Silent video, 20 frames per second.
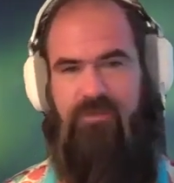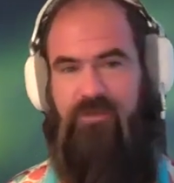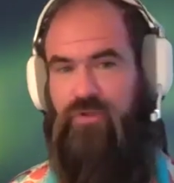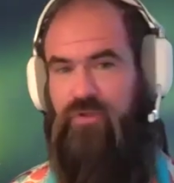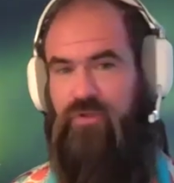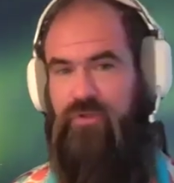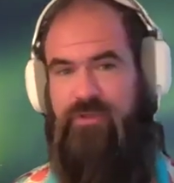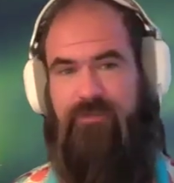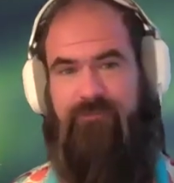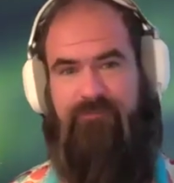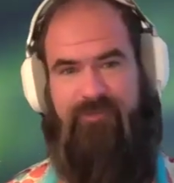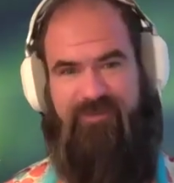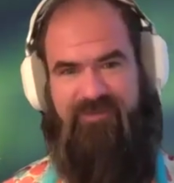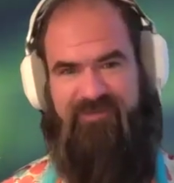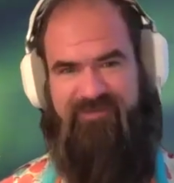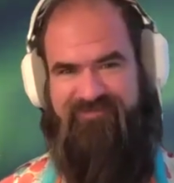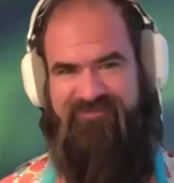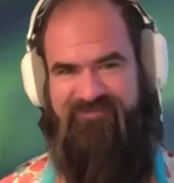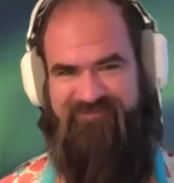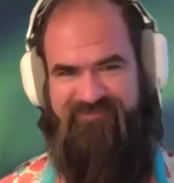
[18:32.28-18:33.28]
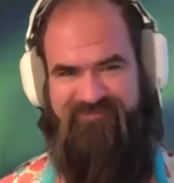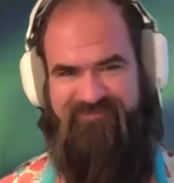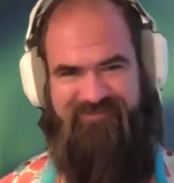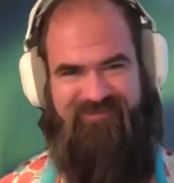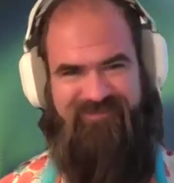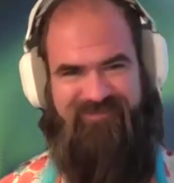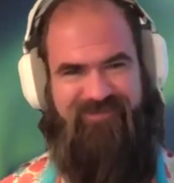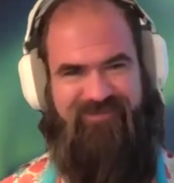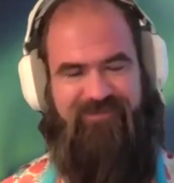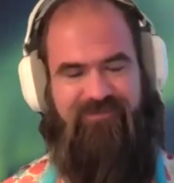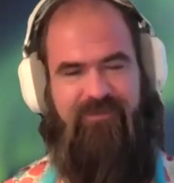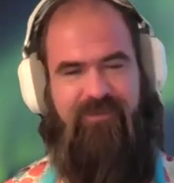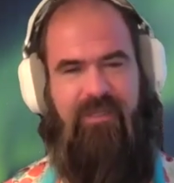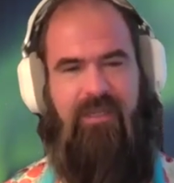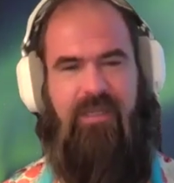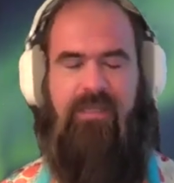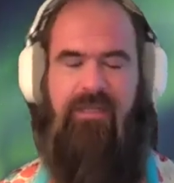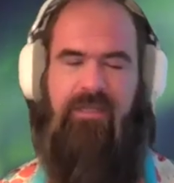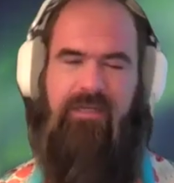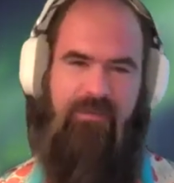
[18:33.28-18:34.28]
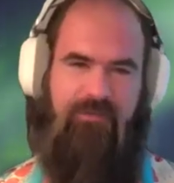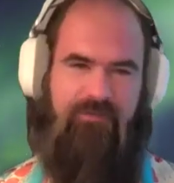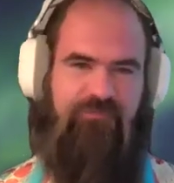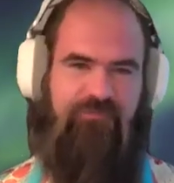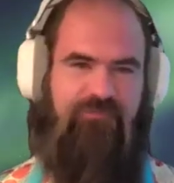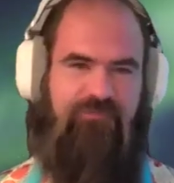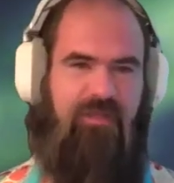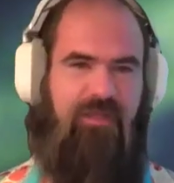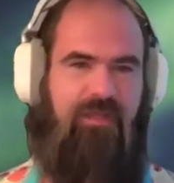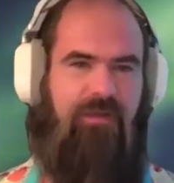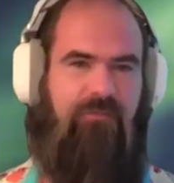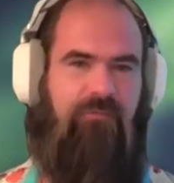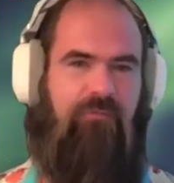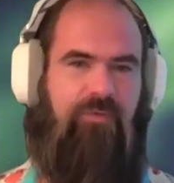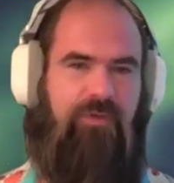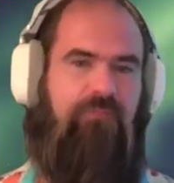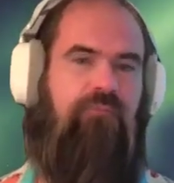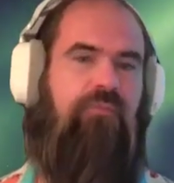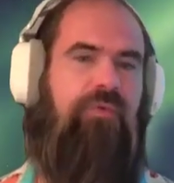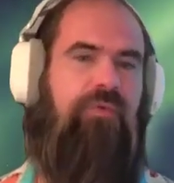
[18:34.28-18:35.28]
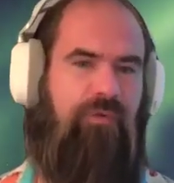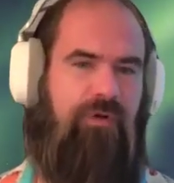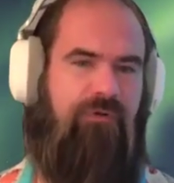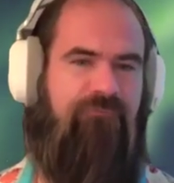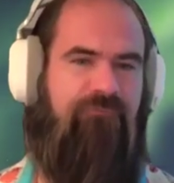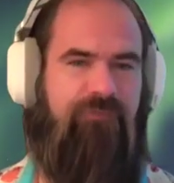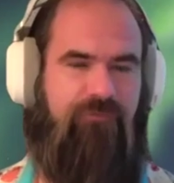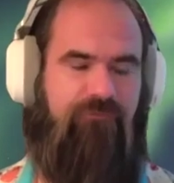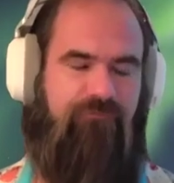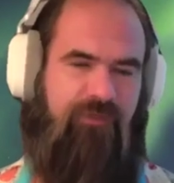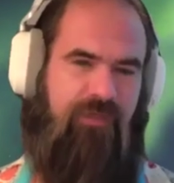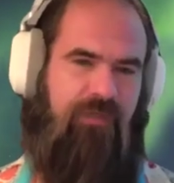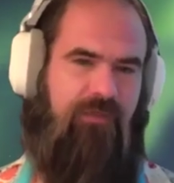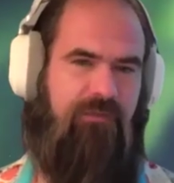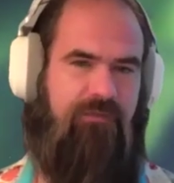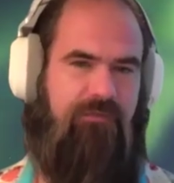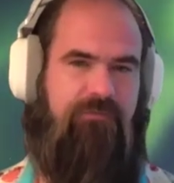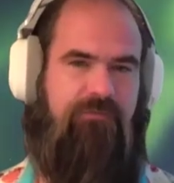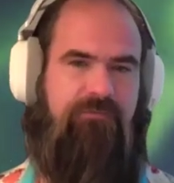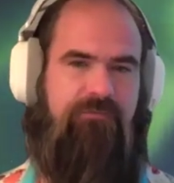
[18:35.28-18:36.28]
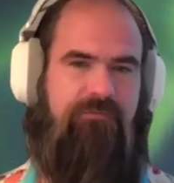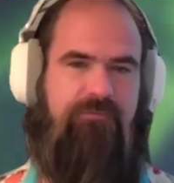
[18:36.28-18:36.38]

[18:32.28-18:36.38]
look at me, you know? I understand it. We want to feel valid.